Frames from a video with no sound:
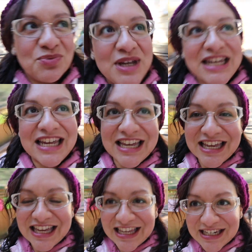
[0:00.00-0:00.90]

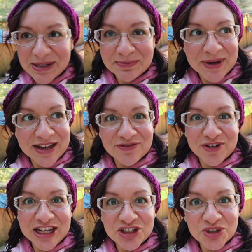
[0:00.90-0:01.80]
weekend, my
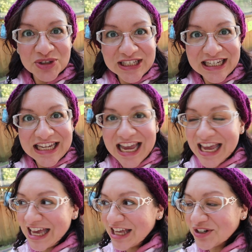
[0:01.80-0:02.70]
friend Julie
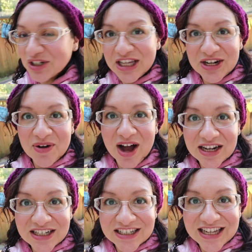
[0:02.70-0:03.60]
and her kiddo
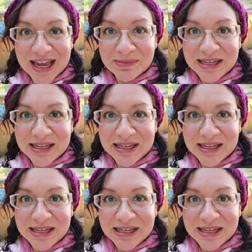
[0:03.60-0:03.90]
Annika came